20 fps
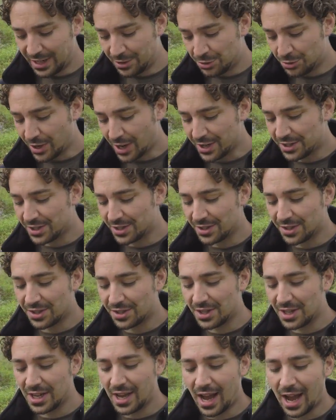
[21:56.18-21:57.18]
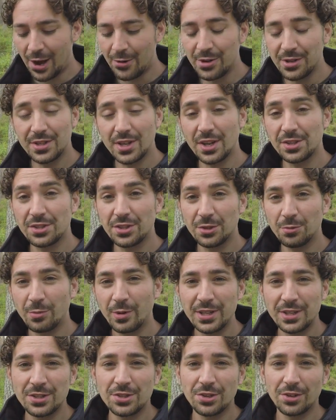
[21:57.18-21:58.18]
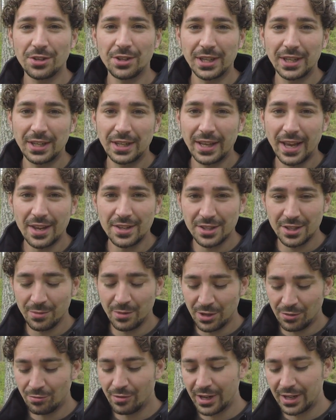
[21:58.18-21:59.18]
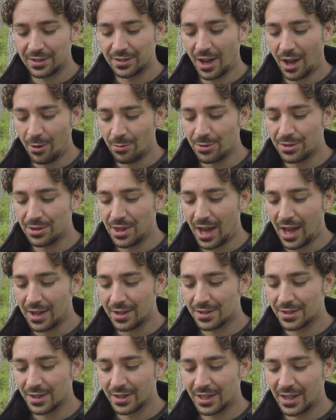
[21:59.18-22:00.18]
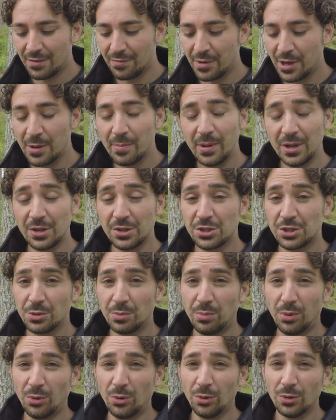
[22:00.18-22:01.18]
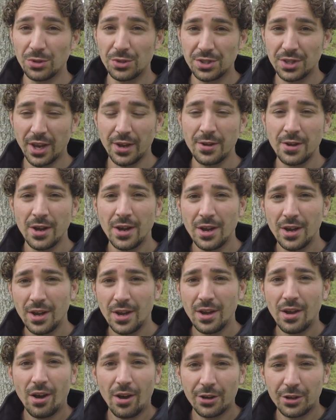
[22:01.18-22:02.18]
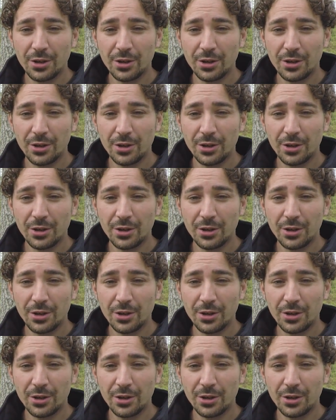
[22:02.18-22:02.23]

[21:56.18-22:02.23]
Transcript: interesting to see how it does in the winter, and I'm going to get something rigged up with that to give me a bit of support, so I